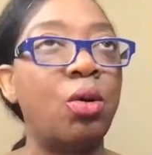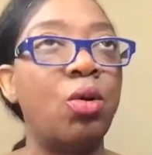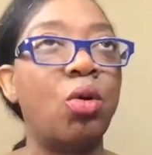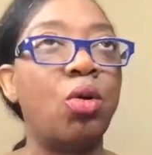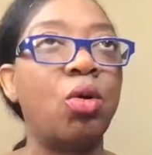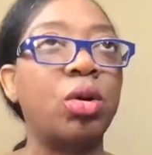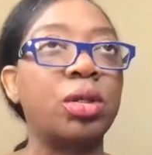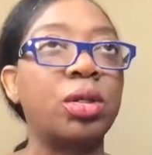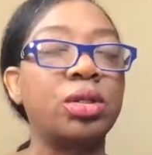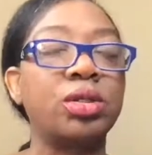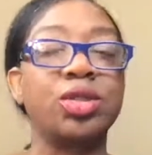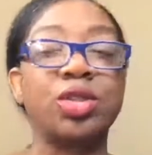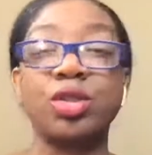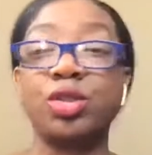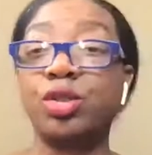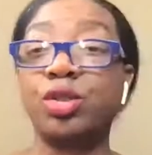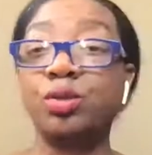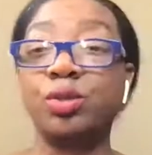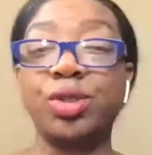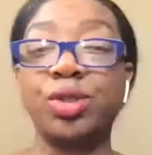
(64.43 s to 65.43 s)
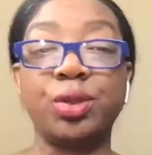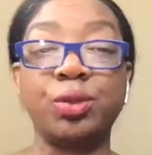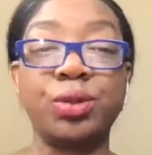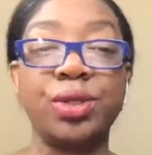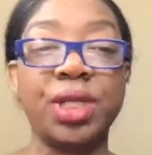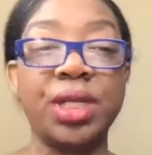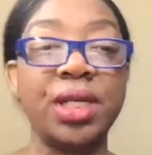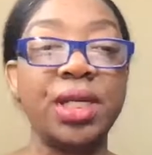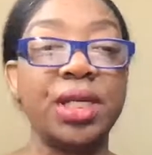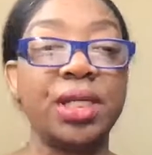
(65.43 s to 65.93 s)
order to do two
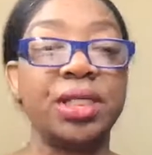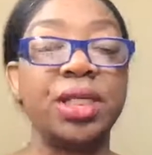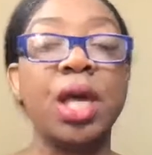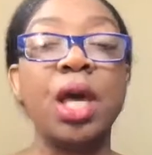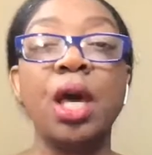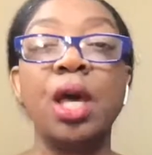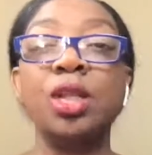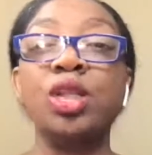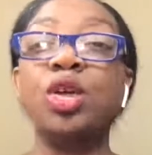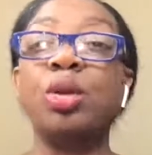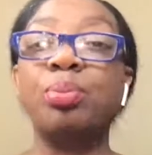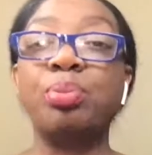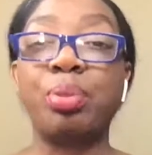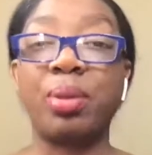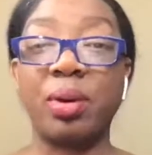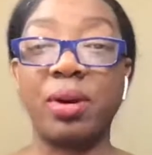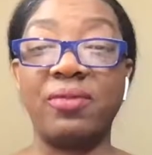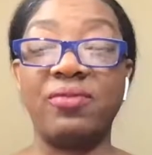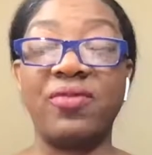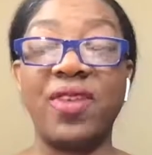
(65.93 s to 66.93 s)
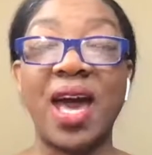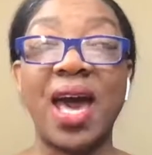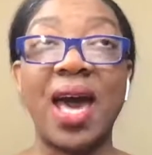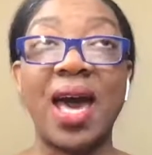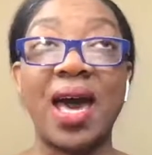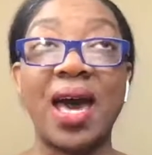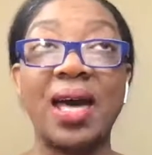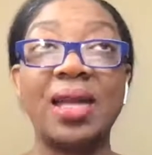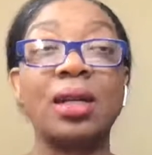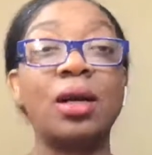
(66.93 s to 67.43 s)
things: to
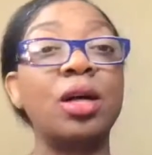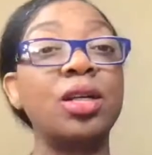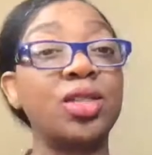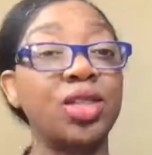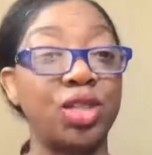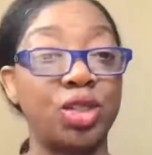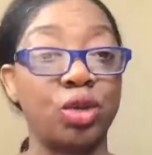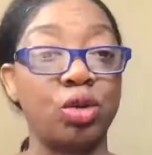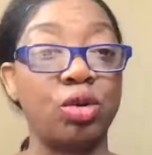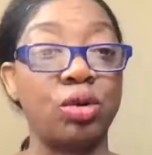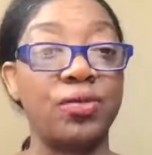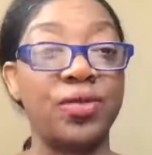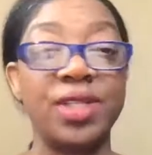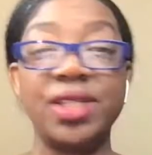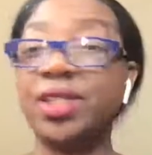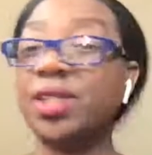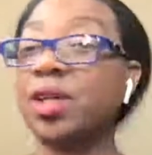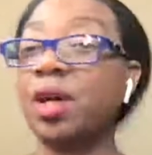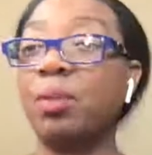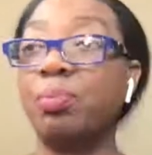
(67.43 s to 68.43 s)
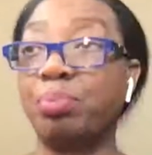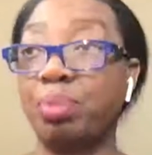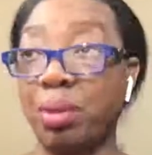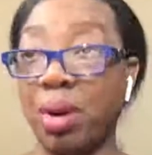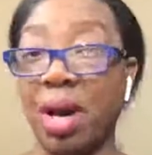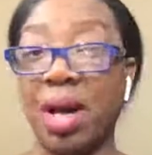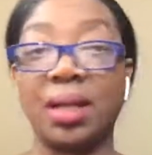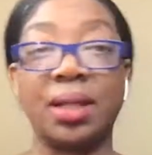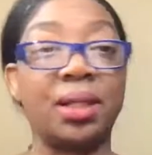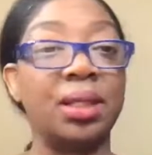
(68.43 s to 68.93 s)
provide a service, a
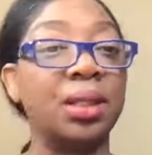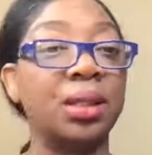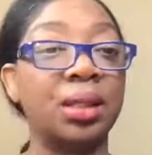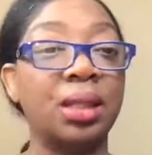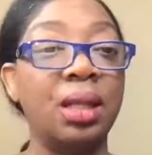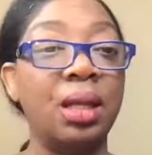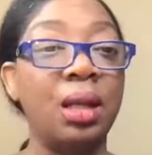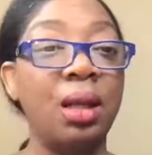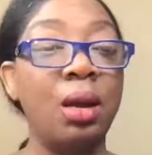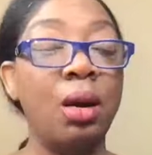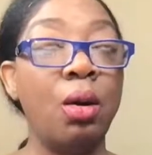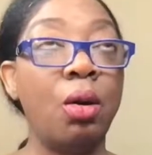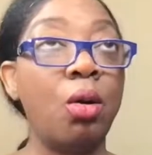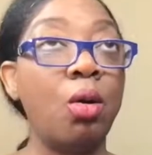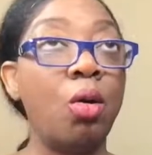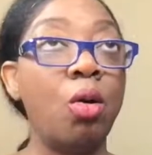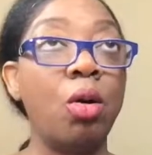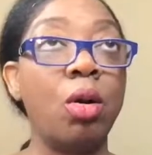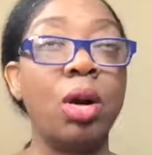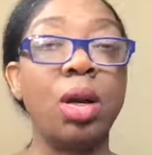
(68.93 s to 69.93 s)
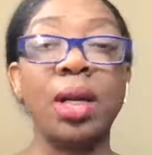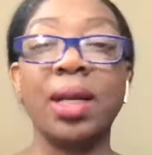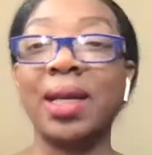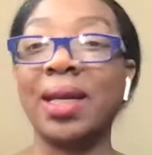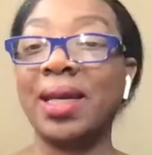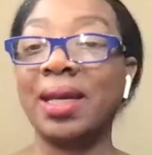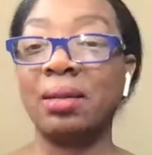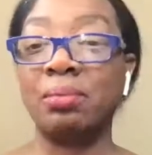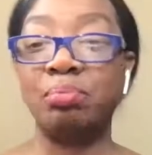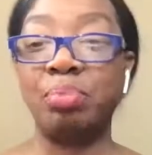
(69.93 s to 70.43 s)
product, or
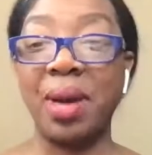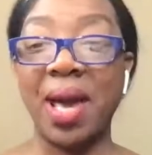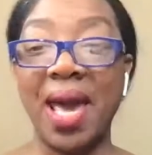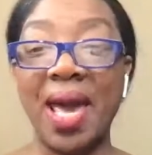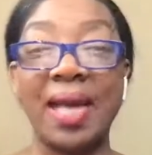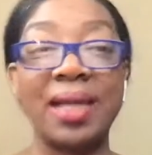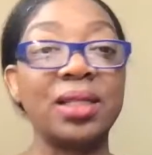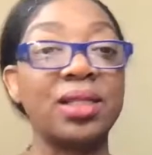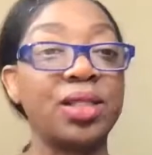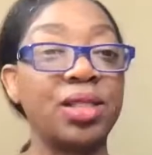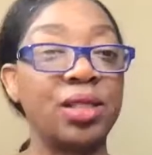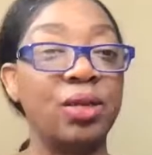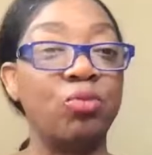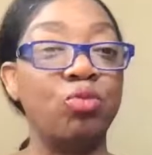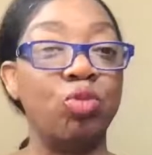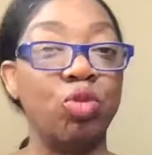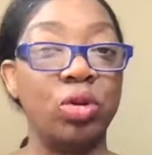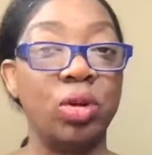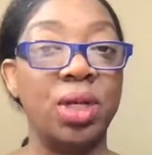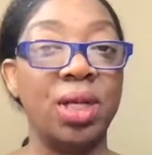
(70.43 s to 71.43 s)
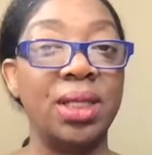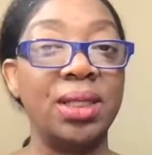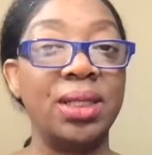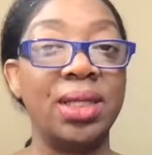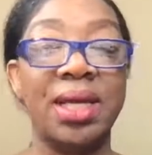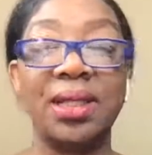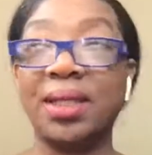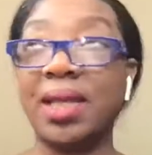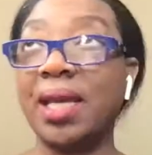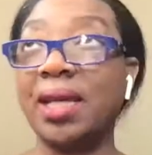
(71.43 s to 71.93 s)
impact someone
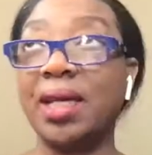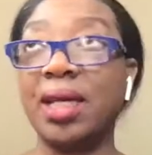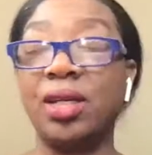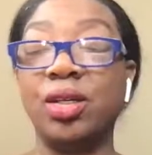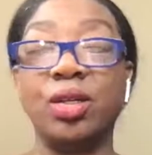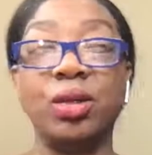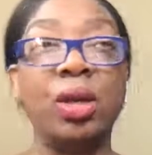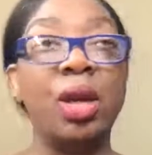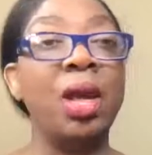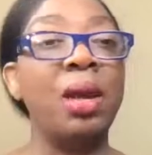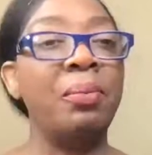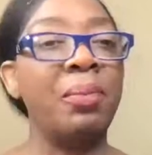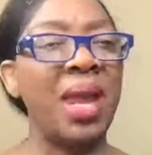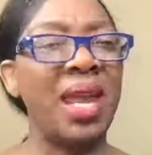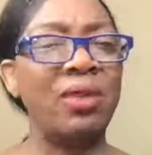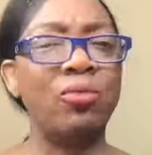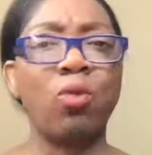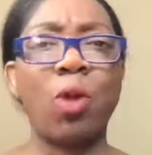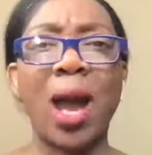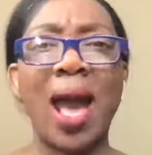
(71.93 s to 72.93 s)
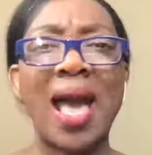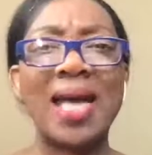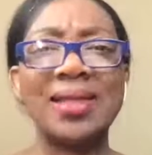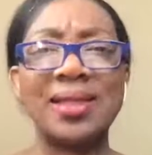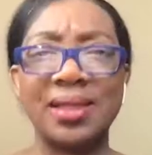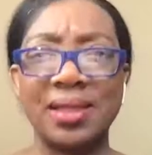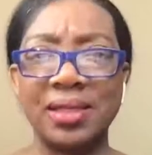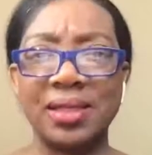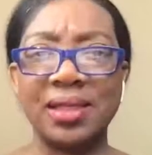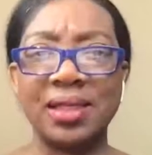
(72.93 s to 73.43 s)
that they can make wise
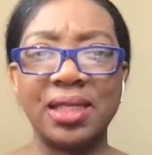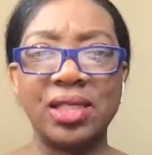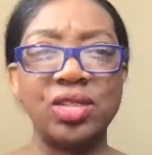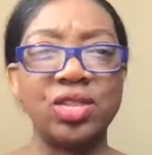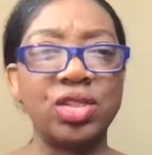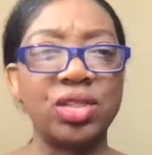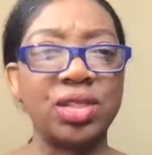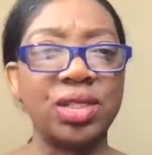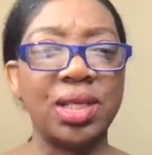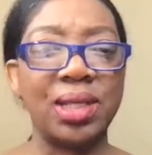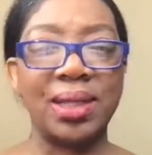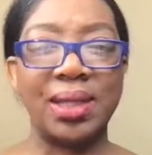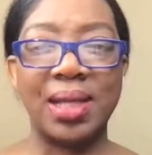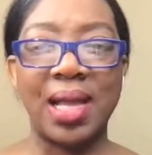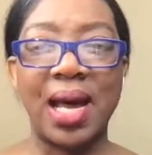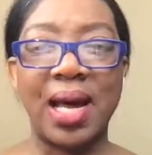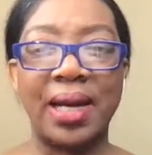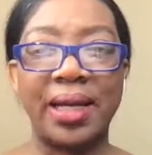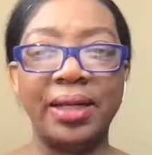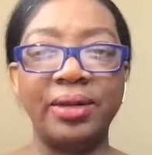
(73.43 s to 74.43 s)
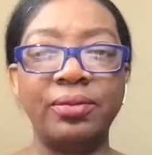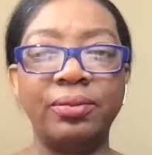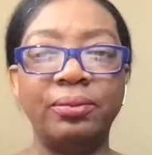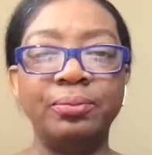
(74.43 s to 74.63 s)
decisions in life.